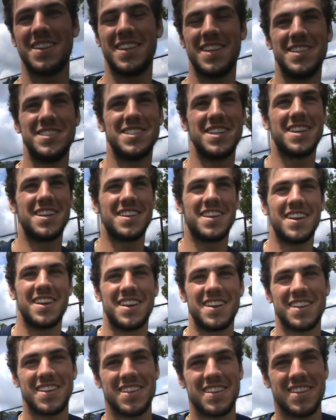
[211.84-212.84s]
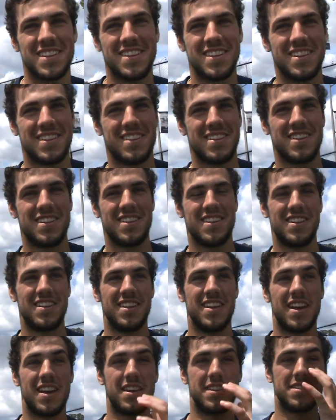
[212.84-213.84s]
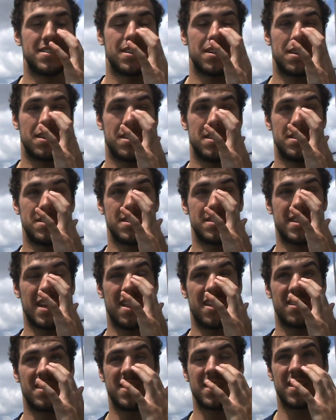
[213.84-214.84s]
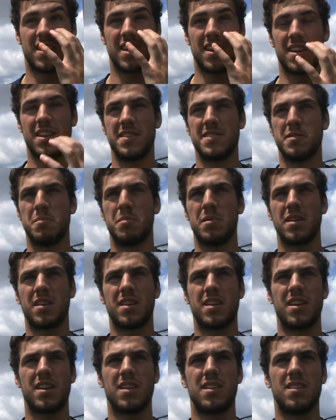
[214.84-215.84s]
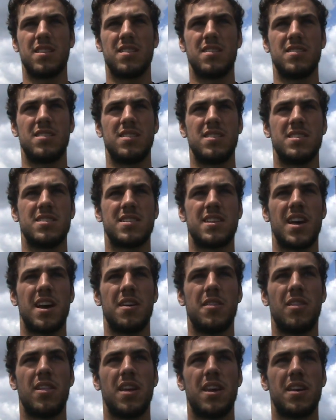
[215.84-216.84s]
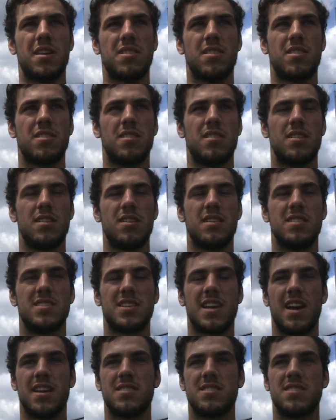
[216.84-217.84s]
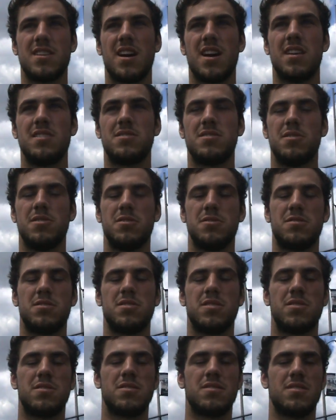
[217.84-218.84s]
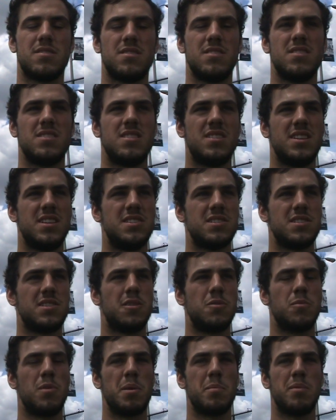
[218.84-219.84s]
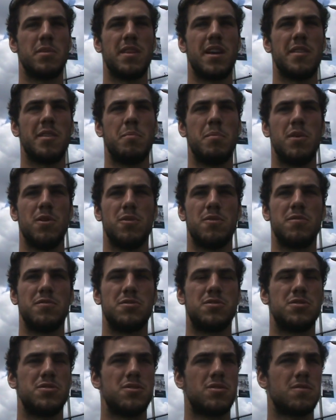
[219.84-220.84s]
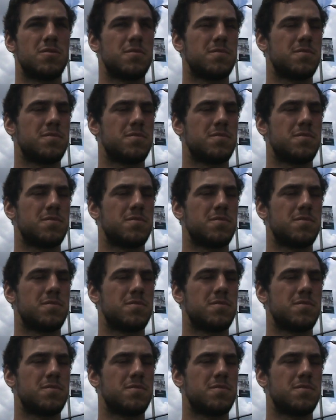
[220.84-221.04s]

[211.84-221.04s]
DJ, yeah. Yeah, he's a talented kid. He's a big kid. And he's got length, and he's got size, too. So he's a good weapon down the middle, for sure.